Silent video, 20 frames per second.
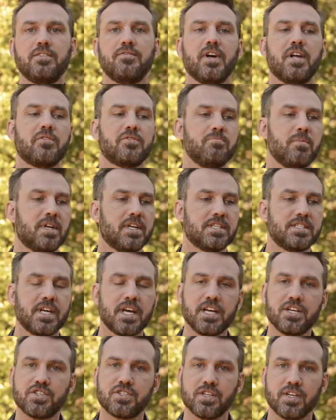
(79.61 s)
developed
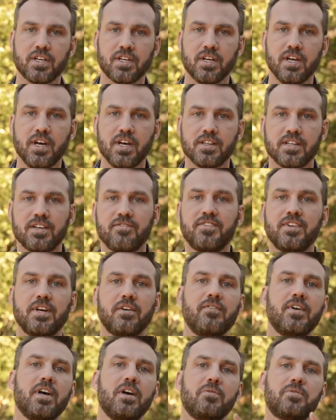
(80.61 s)
meditation, they've
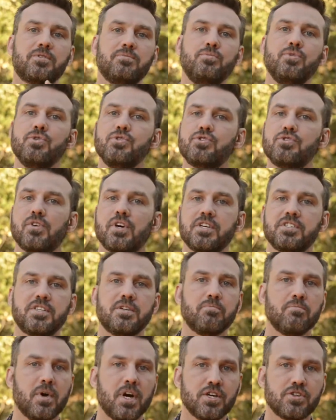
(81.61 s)
developed mudras
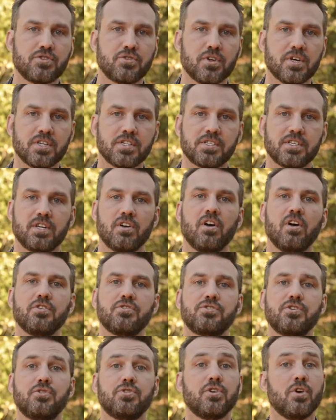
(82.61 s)
and mantras, and
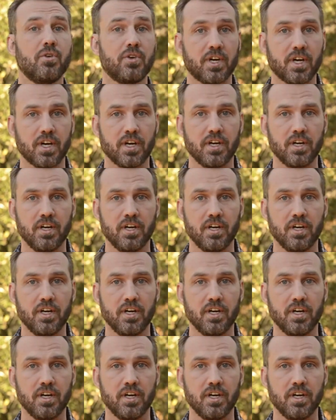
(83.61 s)
also yoga.